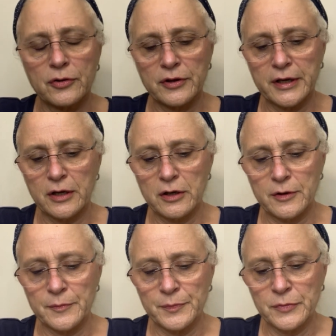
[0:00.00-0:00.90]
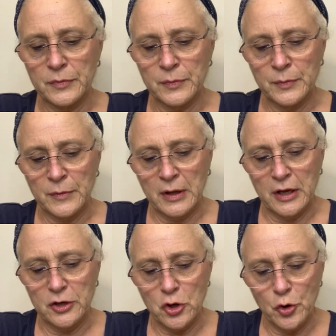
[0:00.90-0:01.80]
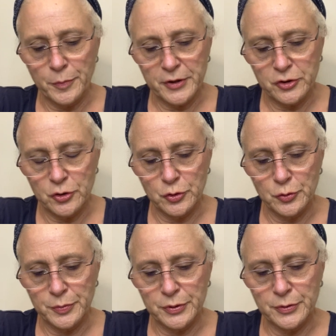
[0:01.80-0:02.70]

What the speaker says: like an open hoop.